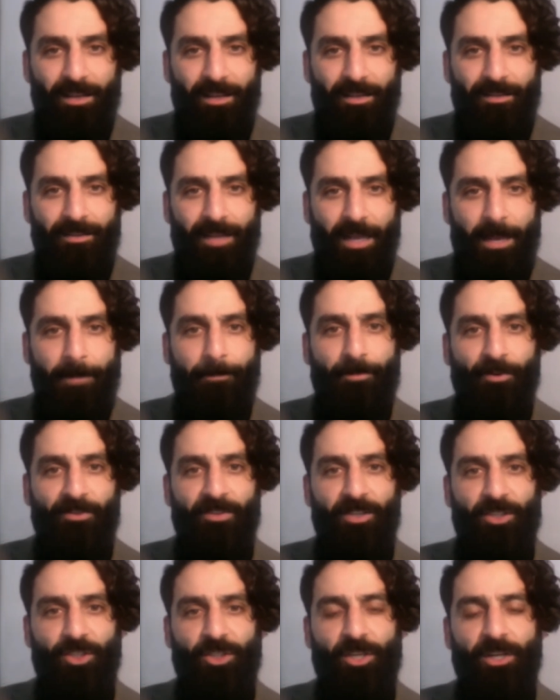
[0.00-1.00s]
the
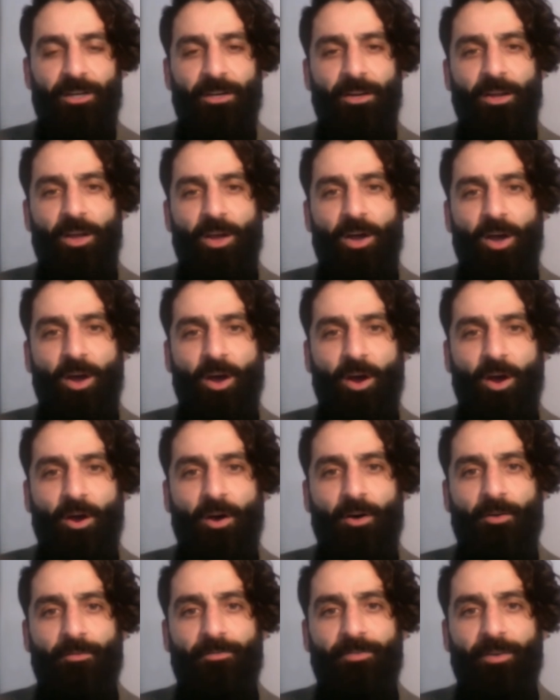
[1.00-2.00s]
imposition
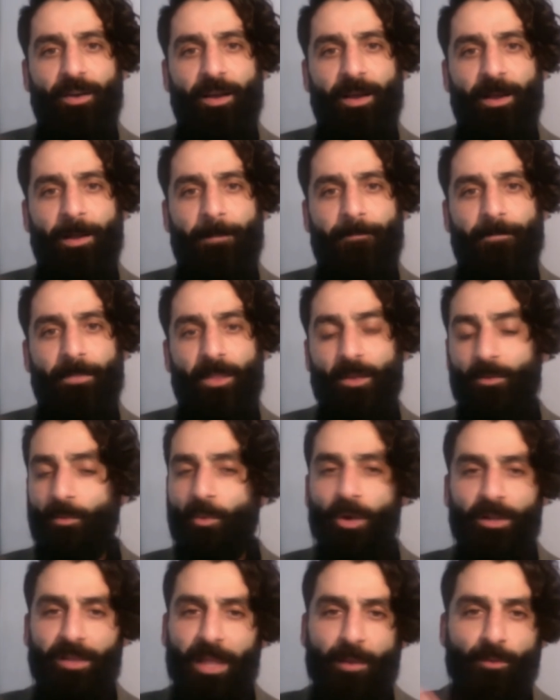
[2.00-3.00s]
of
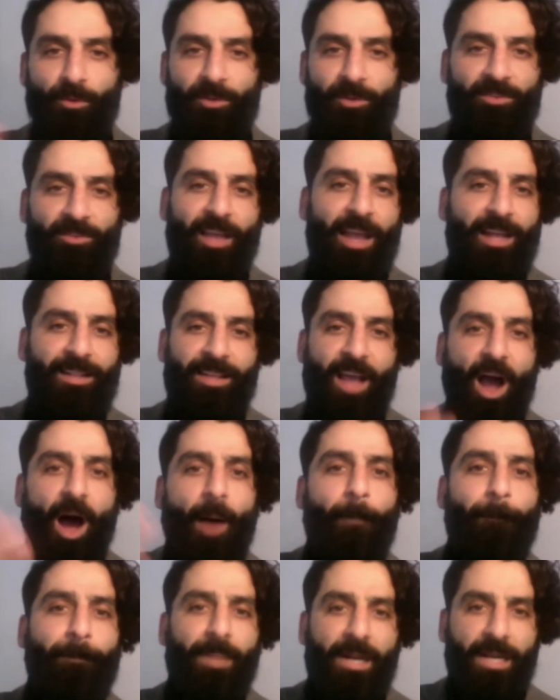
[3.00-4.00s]
what they would say the
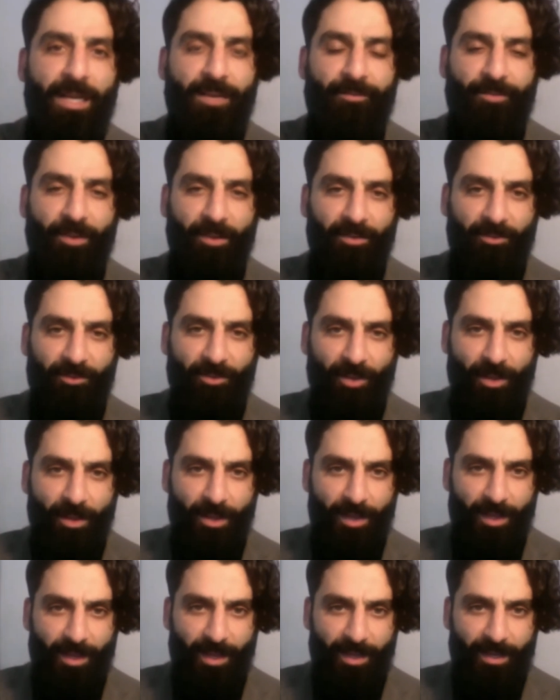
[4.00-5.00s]
unbelievers
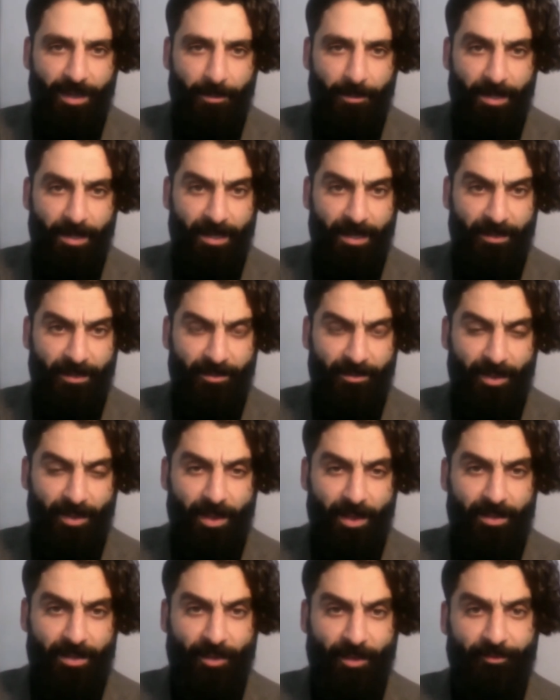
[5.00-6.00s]
in the Middle East.
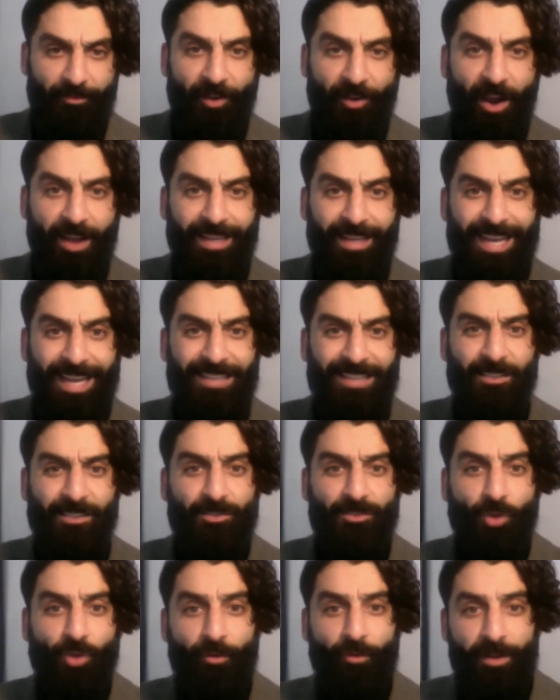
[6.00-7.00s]
The fight against the
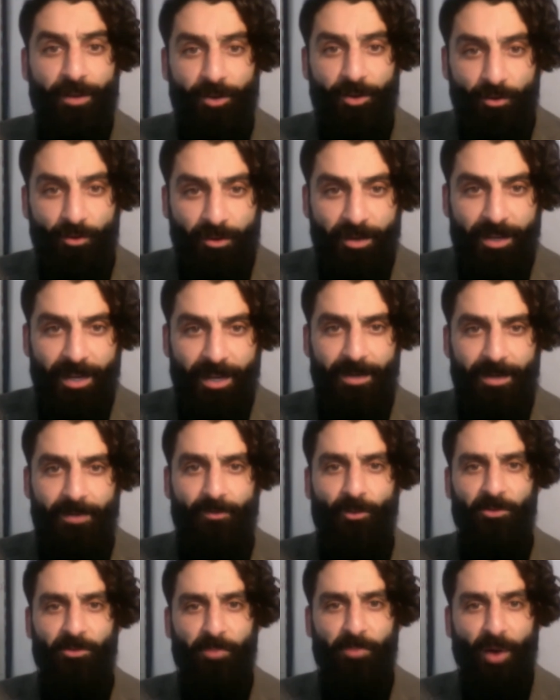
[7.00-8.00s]
Soviet Union
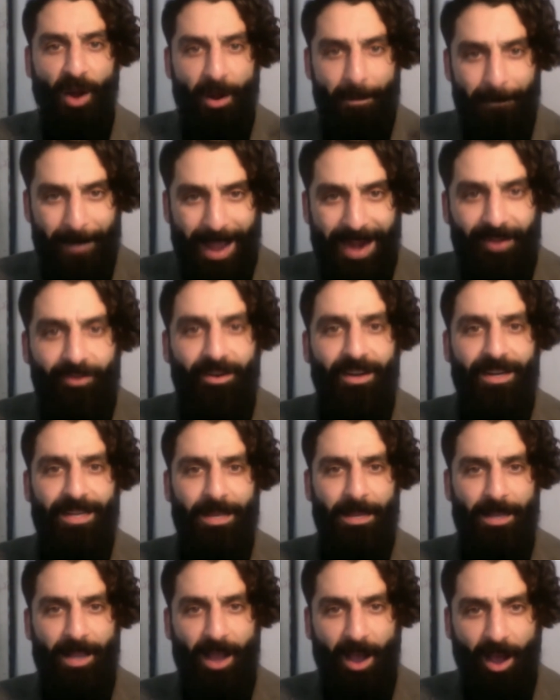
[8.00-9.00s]
was
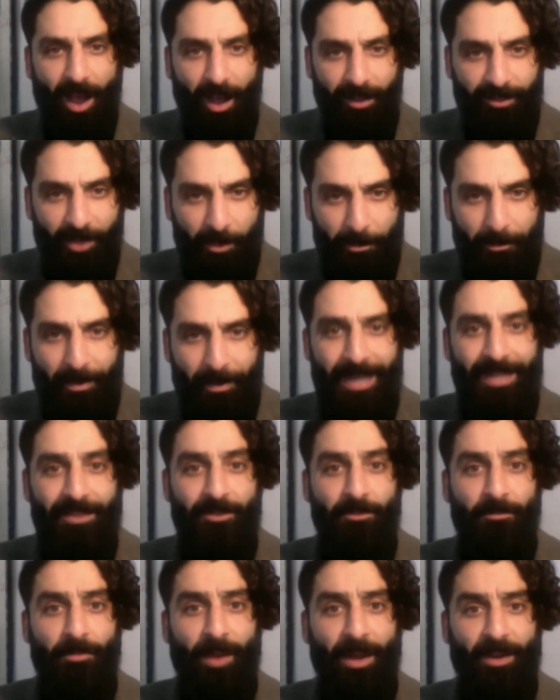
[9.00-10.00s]
primarily
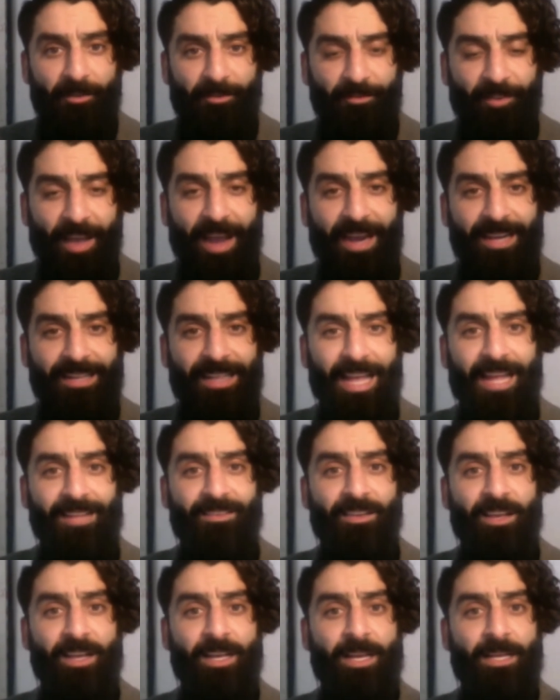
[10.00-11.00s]
underpinned by the fact that
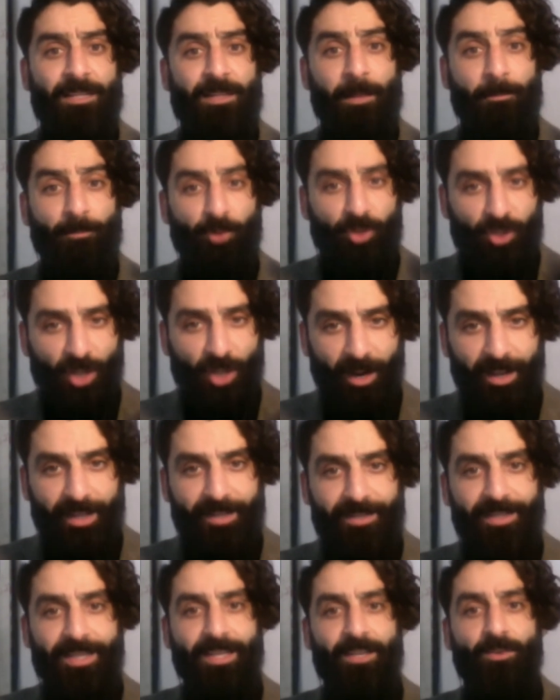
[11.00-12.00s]
the
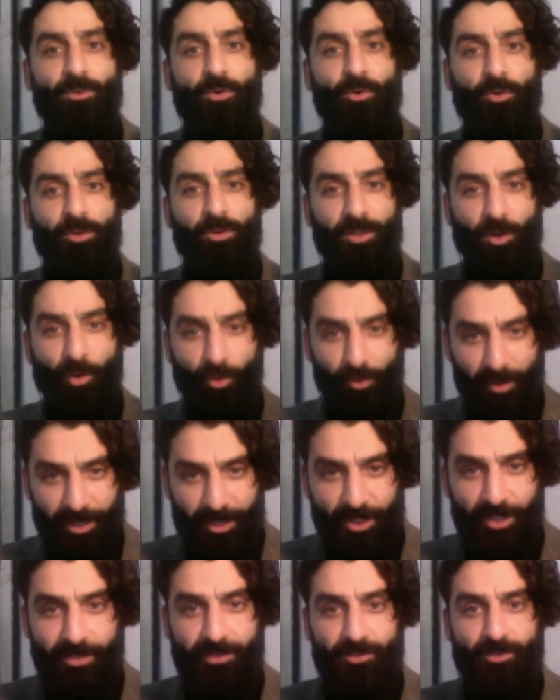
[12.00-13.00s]
Mujahideen, or the
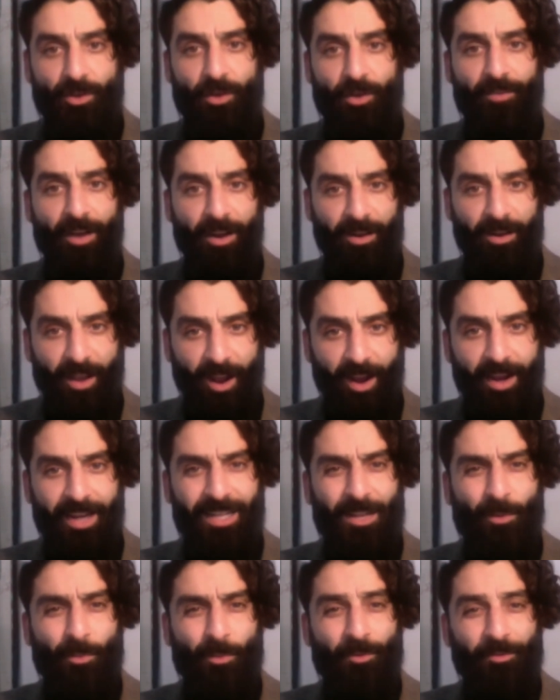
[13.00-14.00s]
origins of
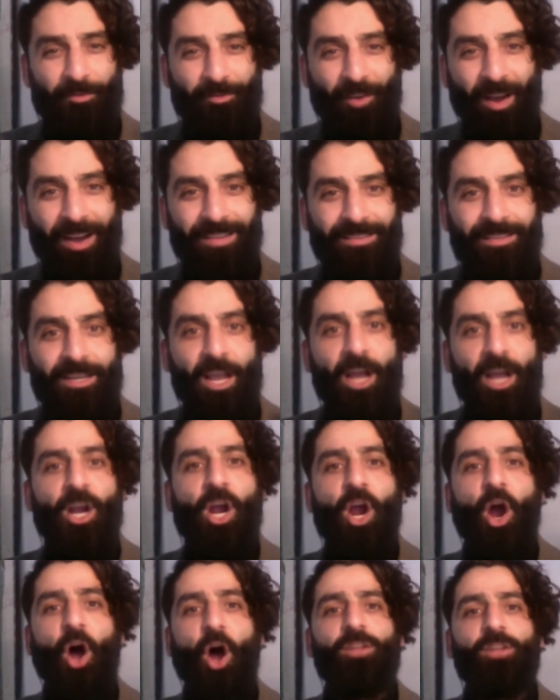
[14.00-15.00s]
al-Qaeda, were fighting a
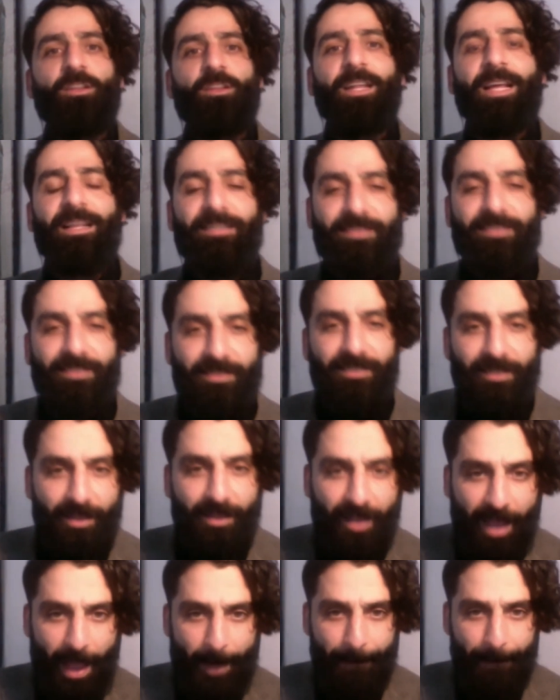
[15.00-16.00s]
godless
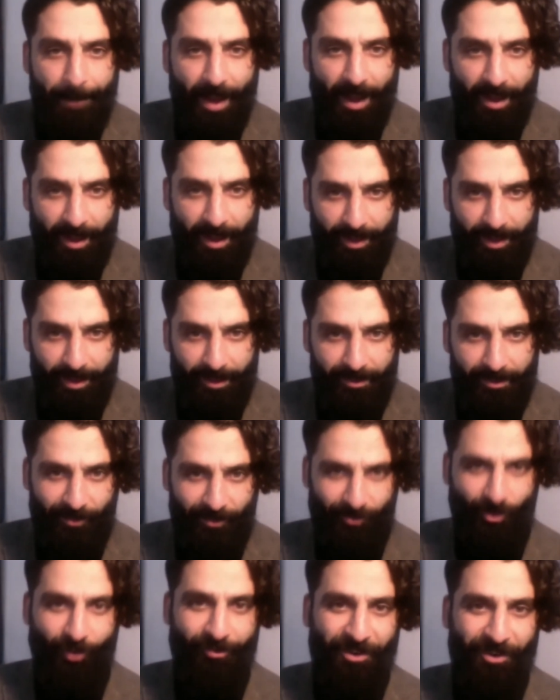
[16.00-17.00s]
empire, the
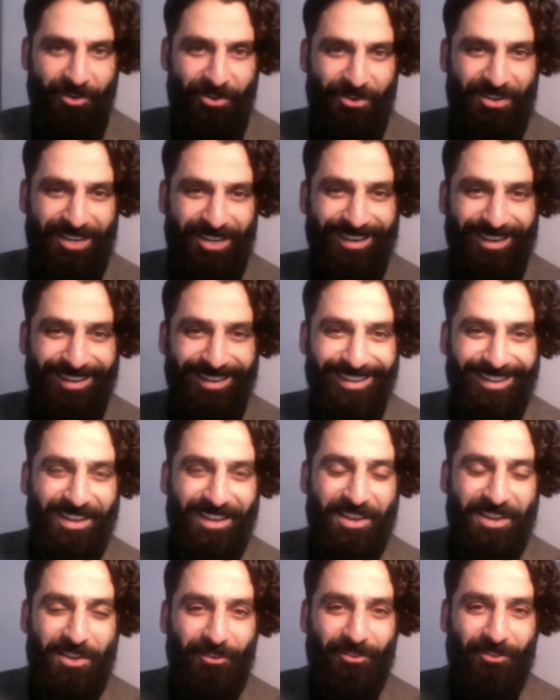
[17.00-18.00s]
Soviet Union.
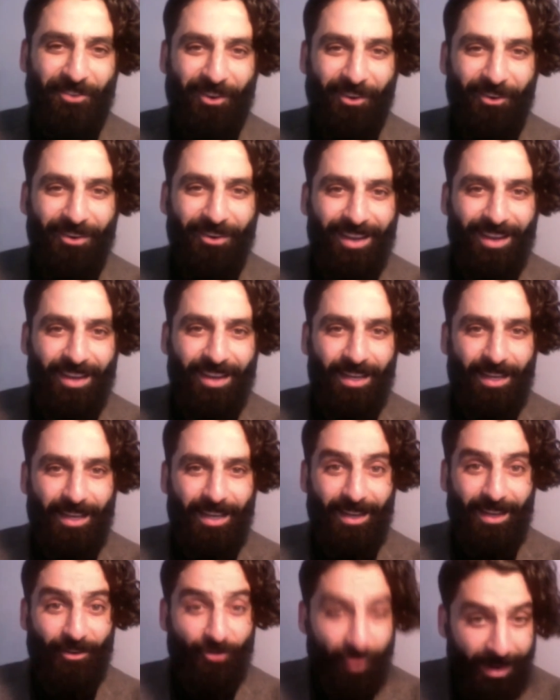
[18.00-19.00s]
So
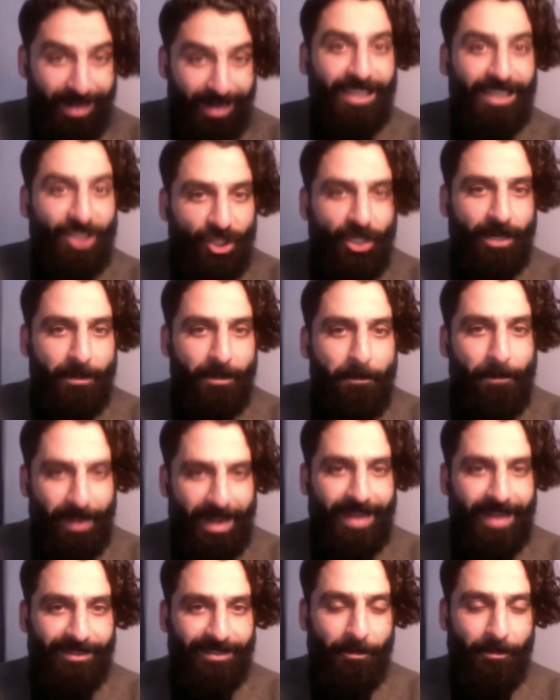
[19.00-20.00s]
religion
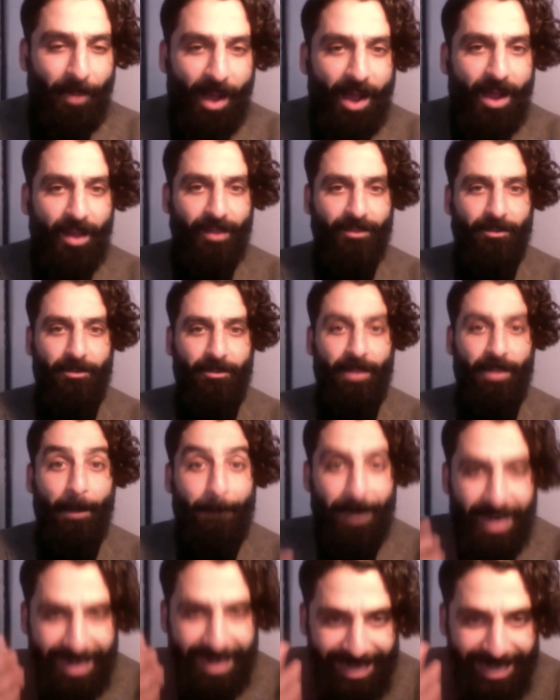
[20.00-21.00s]
plays a part. The
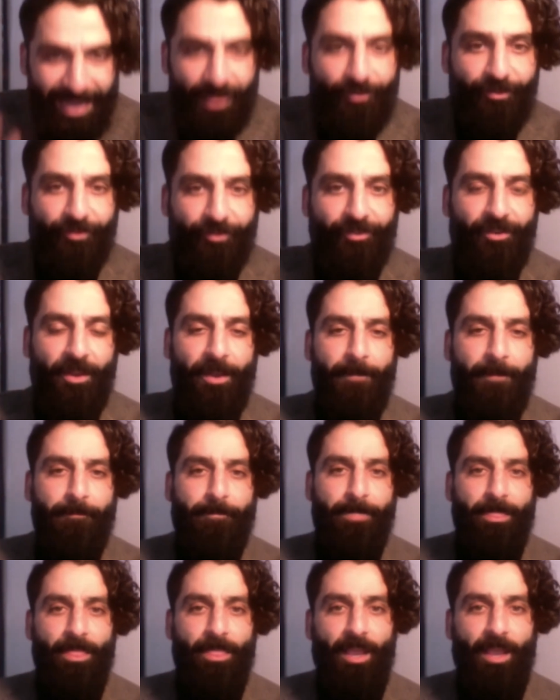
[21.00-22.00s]
belief
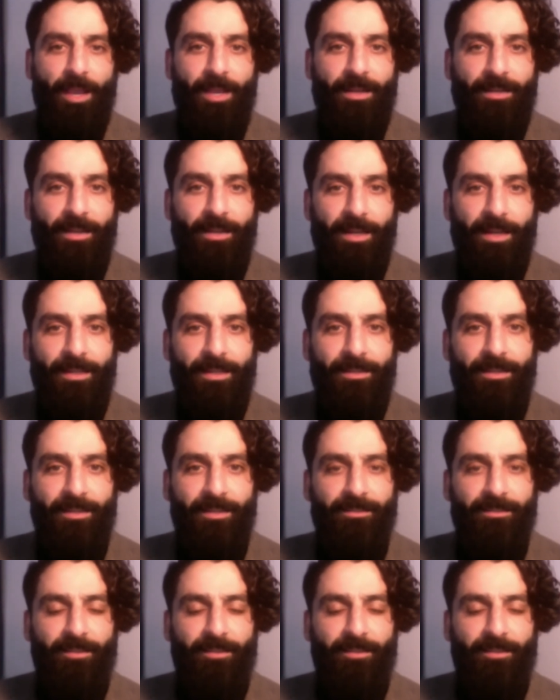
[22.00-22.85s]
in this